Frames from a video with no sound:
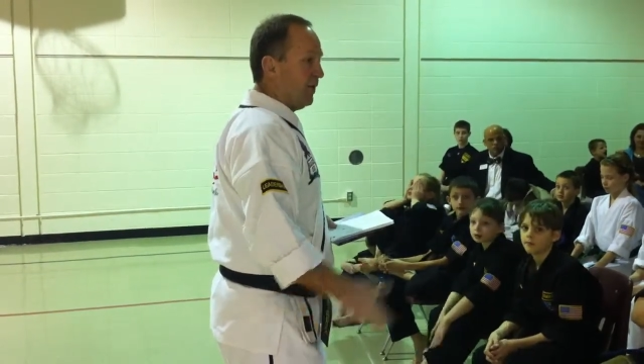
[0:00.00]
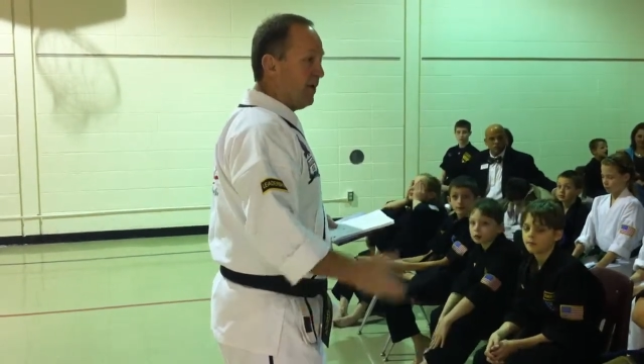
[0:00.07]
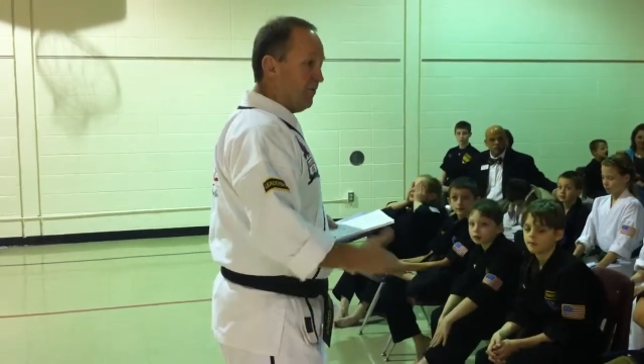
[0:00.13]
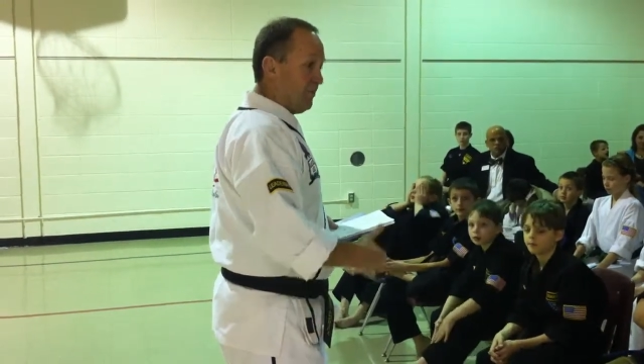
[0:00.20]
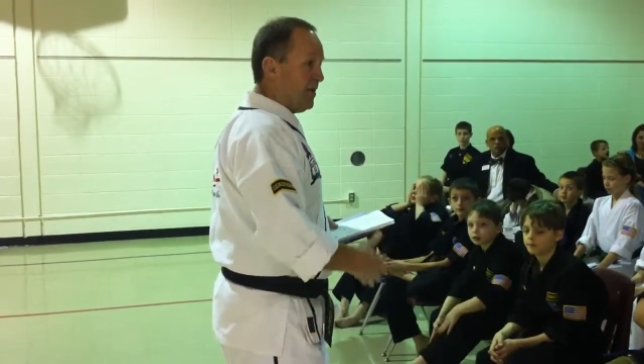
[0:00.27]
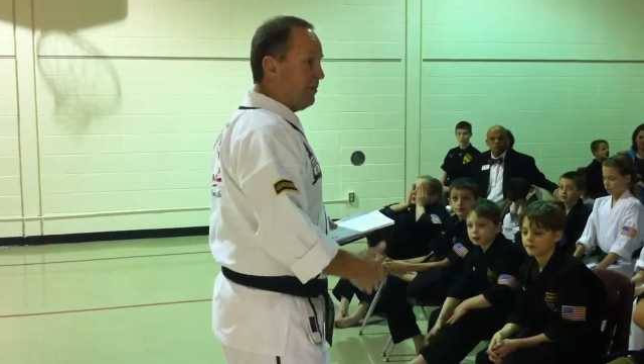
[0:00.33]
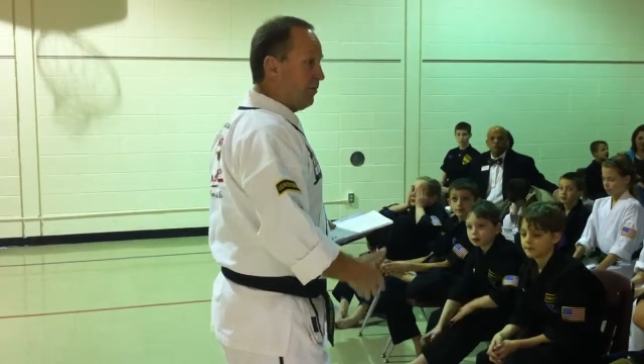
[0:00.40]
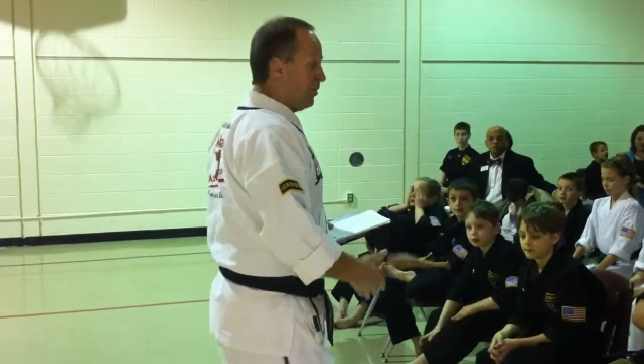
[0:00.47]
we'll
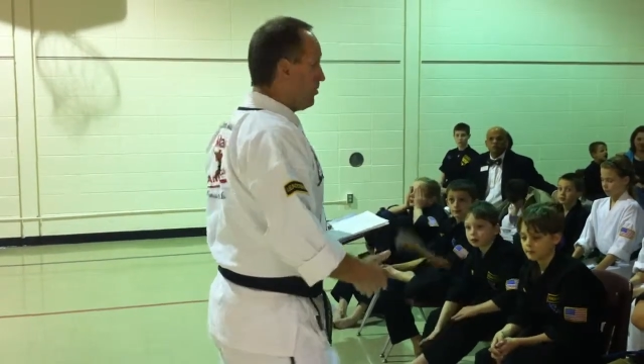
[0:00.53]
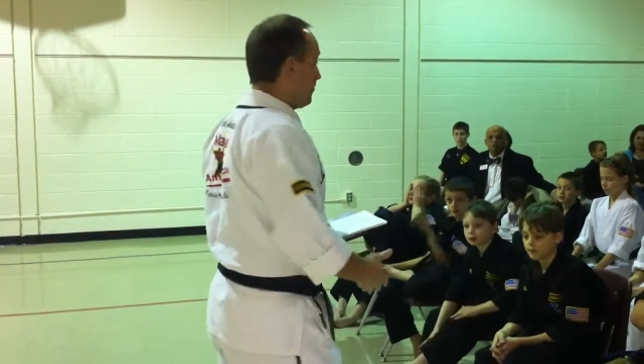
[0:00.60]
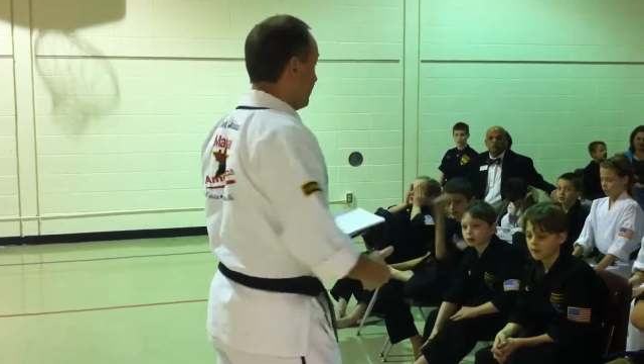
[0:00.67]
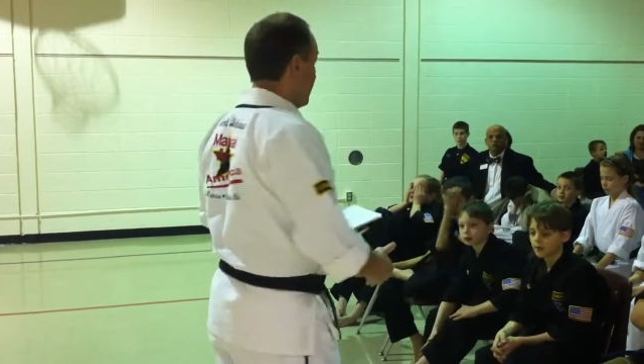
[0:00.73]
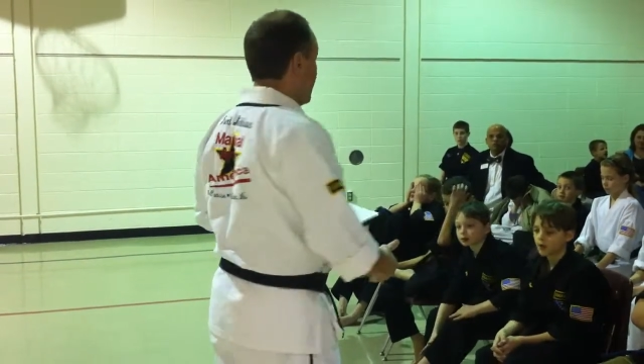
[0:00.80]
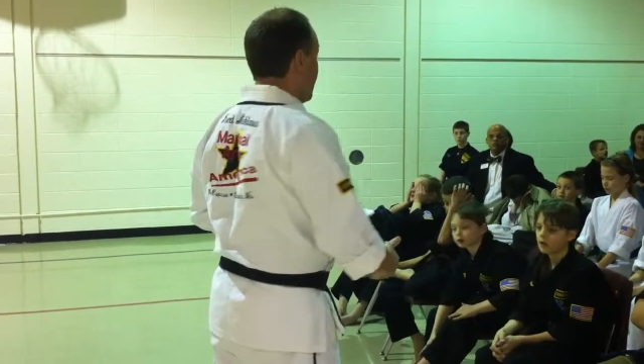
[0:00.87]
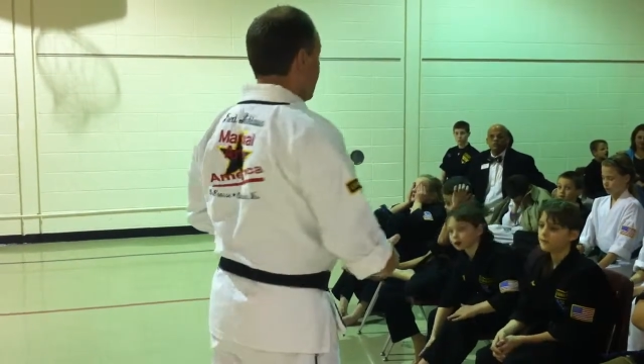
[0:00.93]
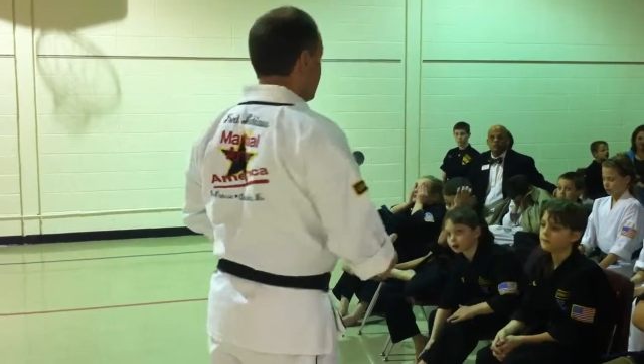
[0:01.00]
have people
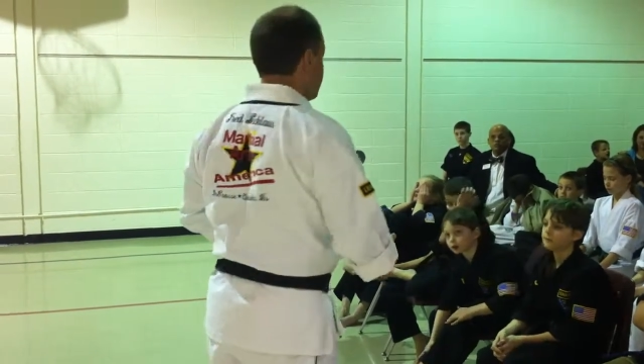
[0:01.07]
over the